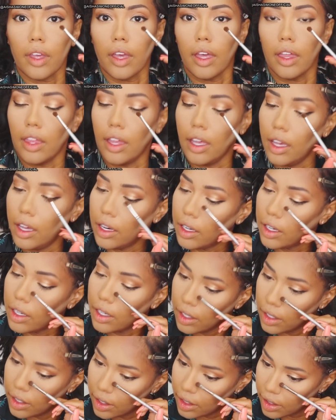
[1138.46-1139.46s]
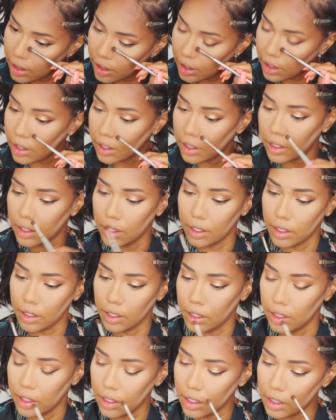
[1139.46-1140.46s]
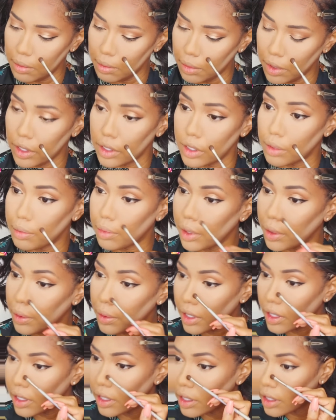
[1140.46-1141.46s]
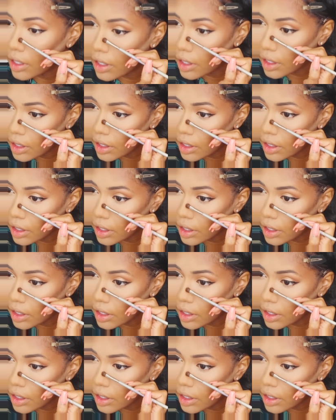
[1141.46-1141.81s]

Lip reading: And then this mirror is broken.